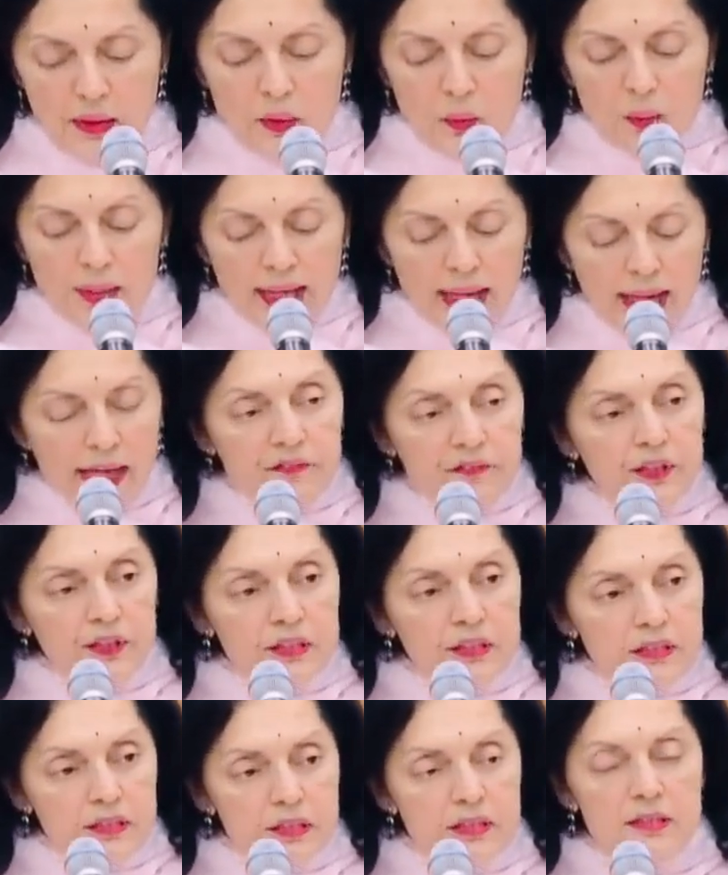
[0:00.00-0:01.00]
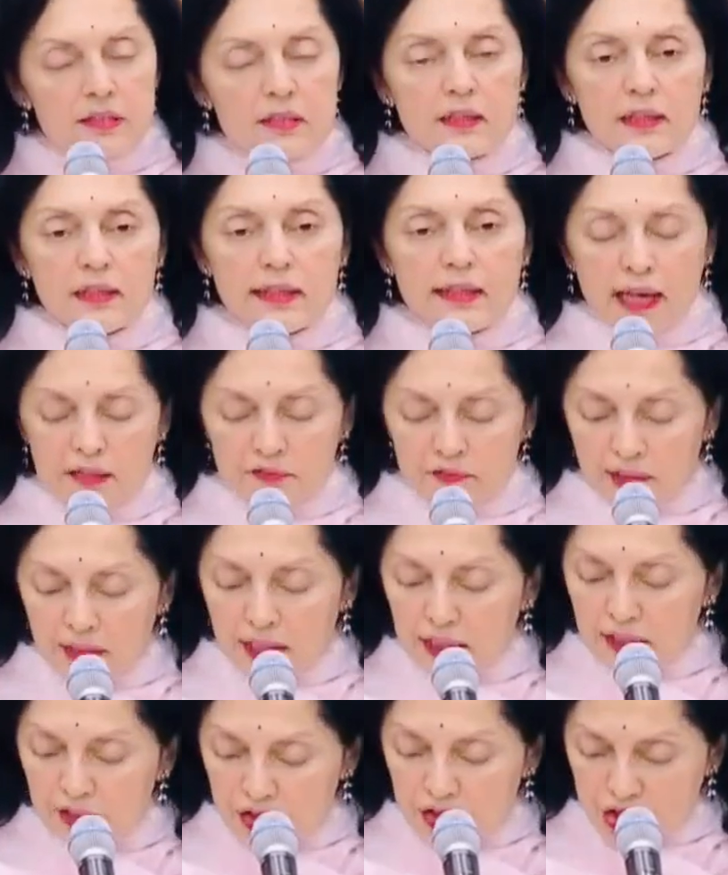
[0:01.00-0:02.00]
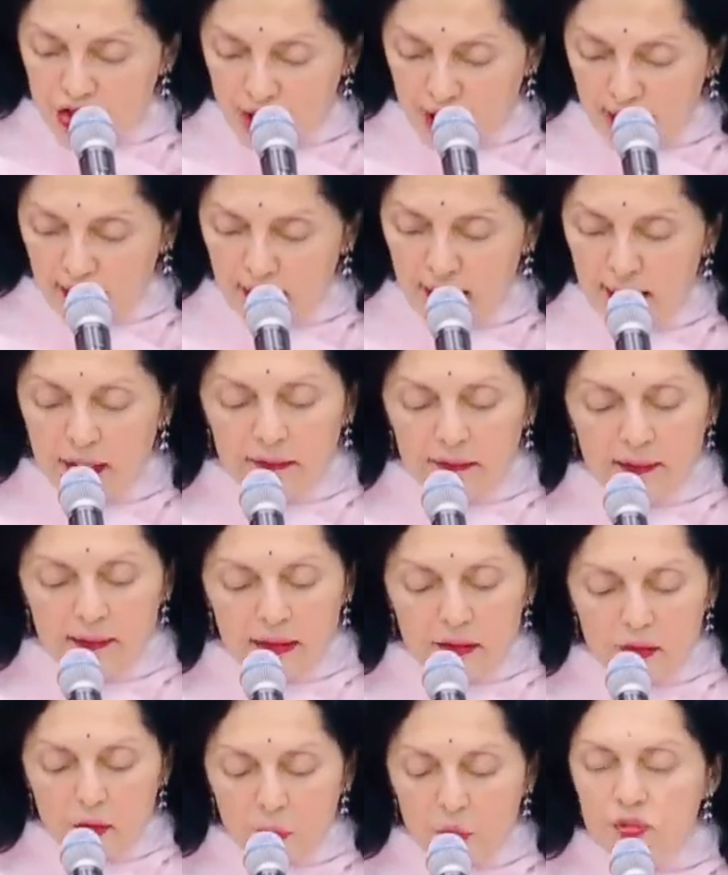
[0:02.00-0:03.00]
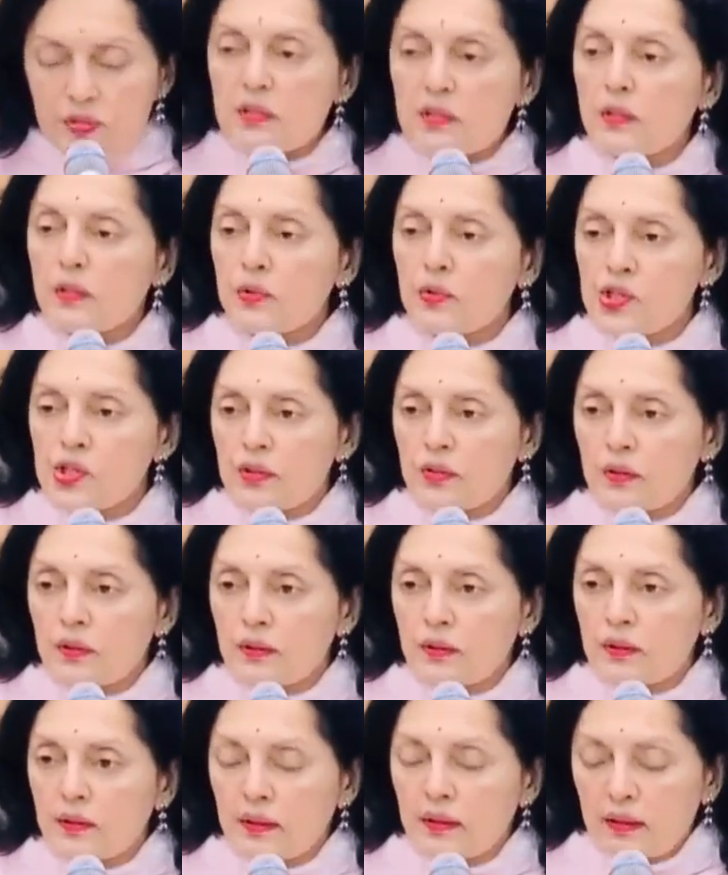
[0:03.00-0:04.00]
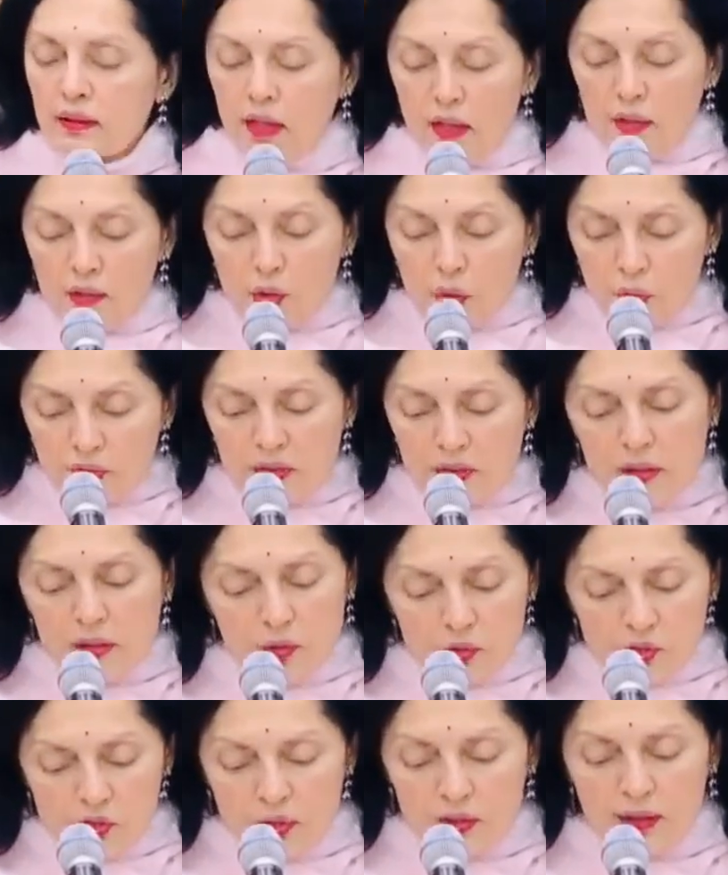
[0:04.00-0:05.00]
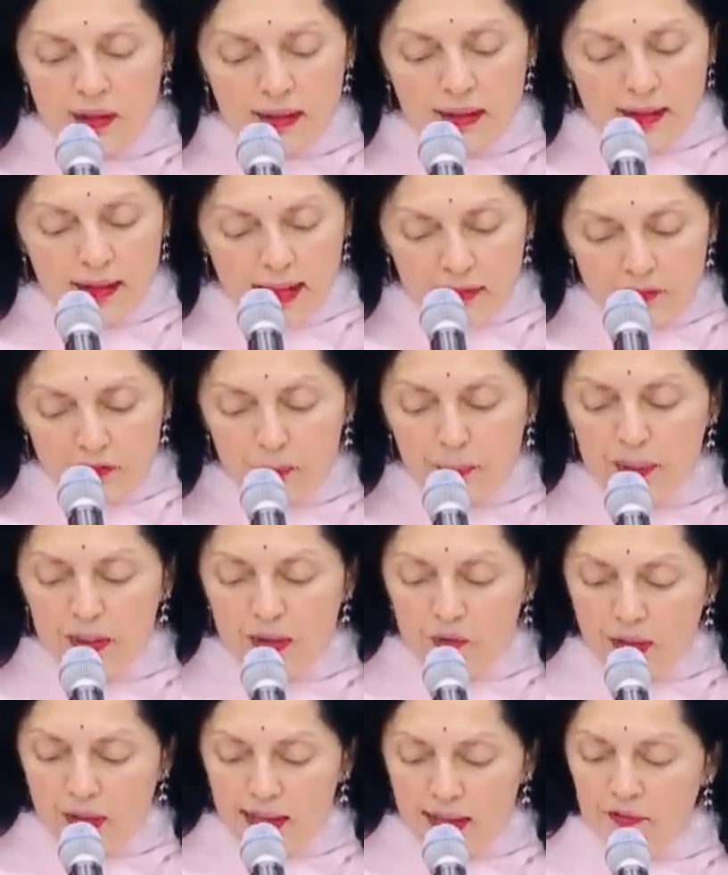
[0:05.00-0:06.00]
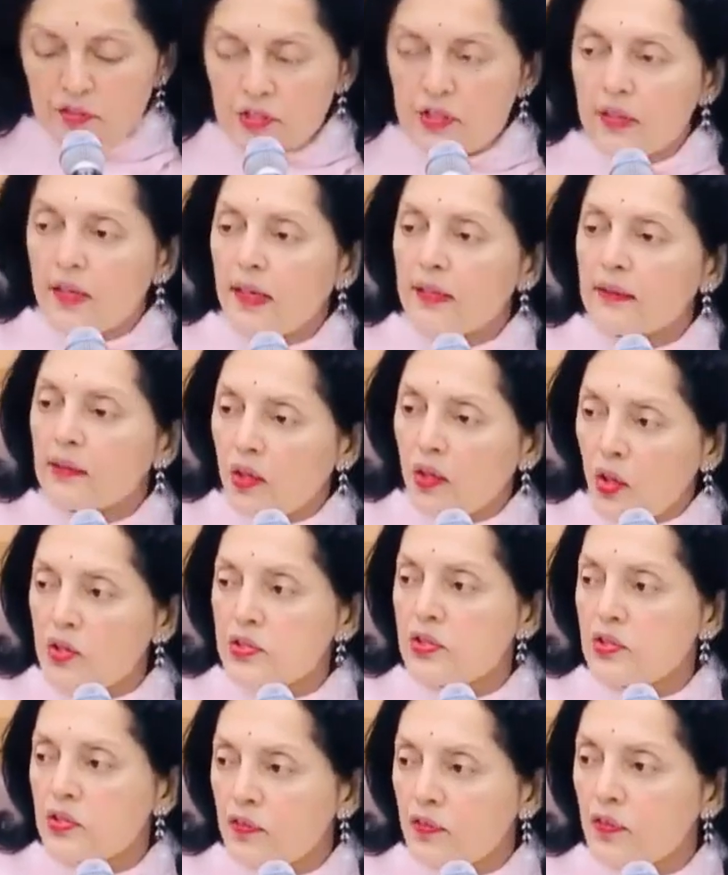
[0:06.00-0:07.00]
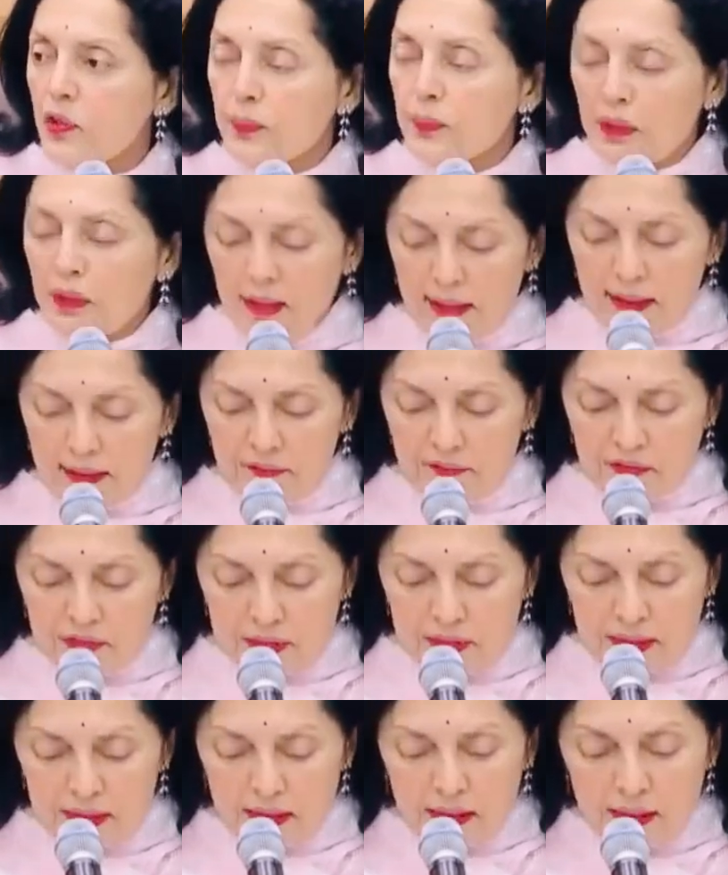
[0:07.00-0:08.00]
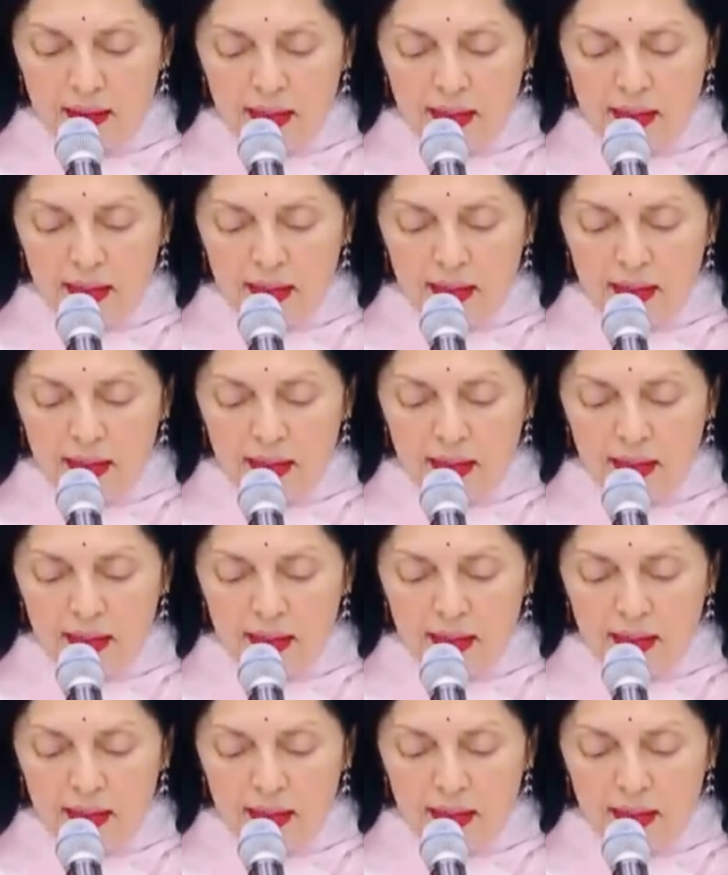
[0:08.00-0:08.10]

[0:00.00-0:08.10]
We have consistently advocated, Chair, that no solution, no solution can ever be arrived at the cost of human lives.